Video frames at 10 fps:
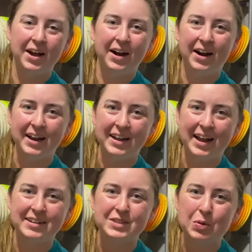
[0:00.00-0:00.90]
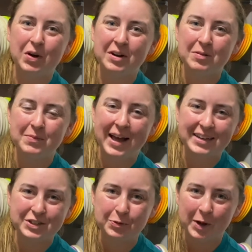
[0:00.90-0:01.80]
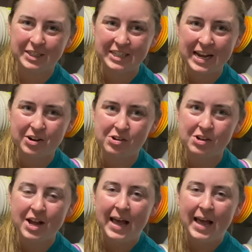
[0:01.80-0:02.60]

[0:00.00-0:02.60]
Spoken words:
Alright guys, welcome back to my channel,